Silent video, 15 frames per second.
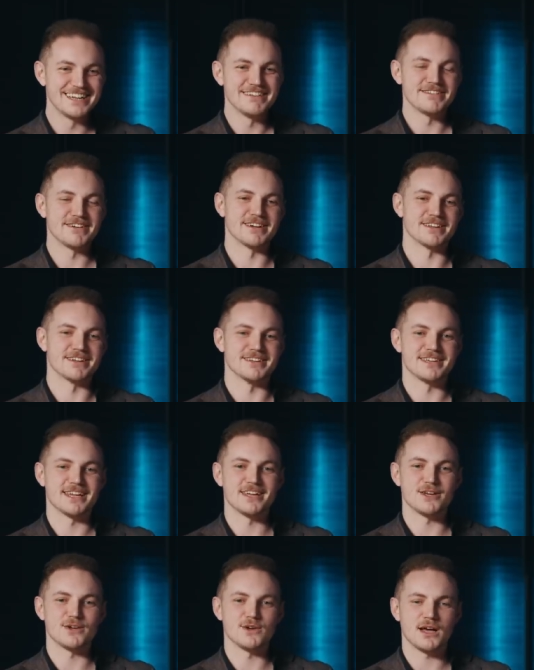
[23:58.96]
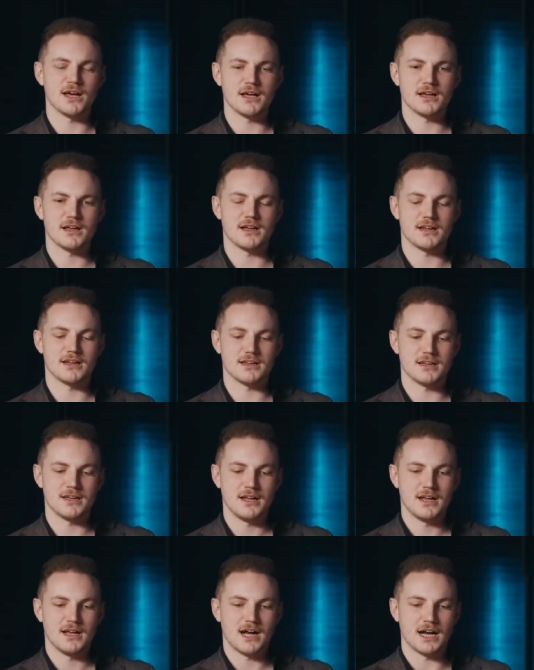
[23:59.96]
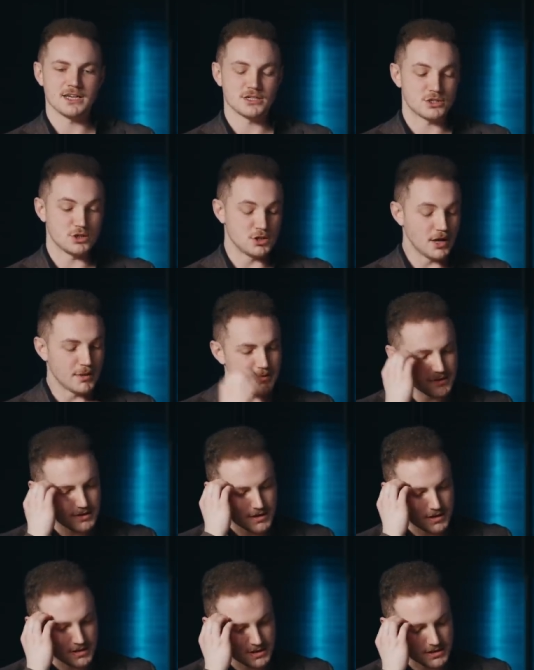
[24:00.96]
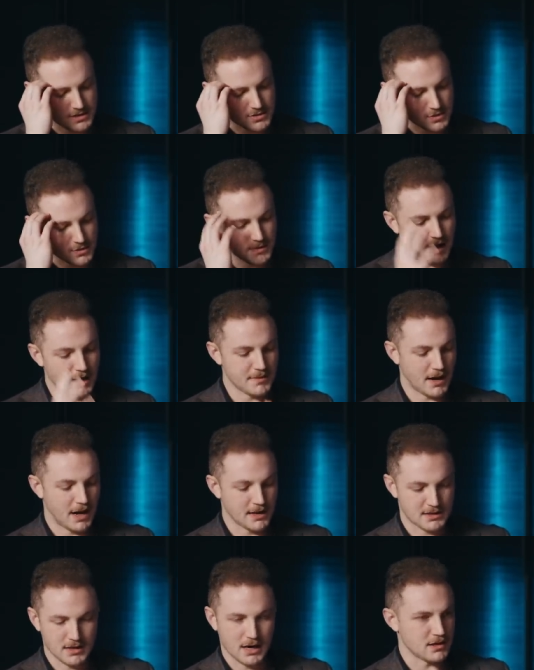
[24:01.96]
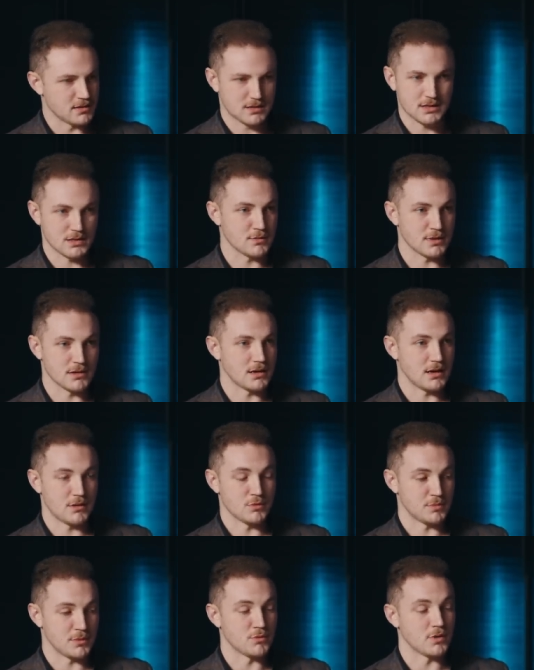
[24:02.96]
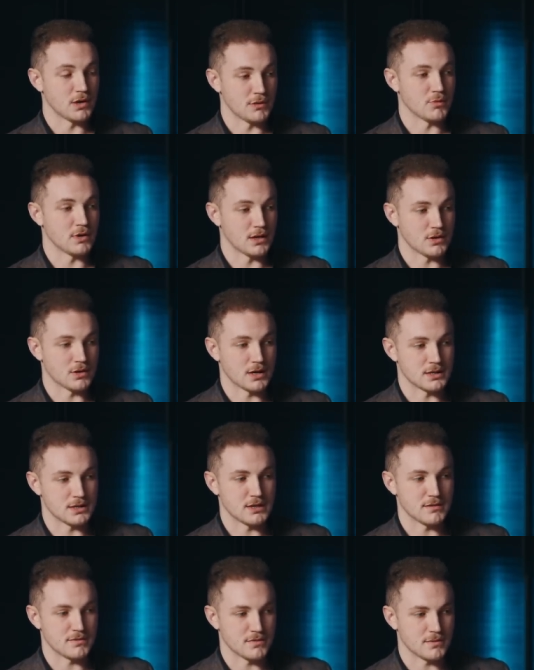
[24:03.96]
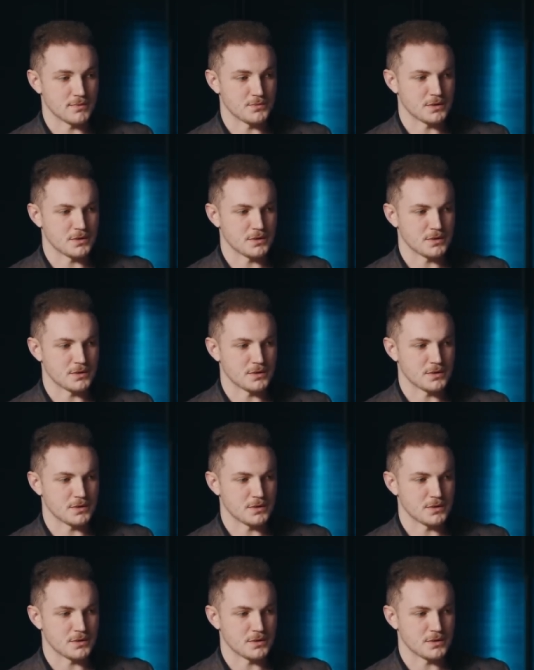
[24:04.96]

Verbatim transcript: Very good. Yeah, no. Uh, I just, I mean, this is. I, I think it would be it would be really really good idea for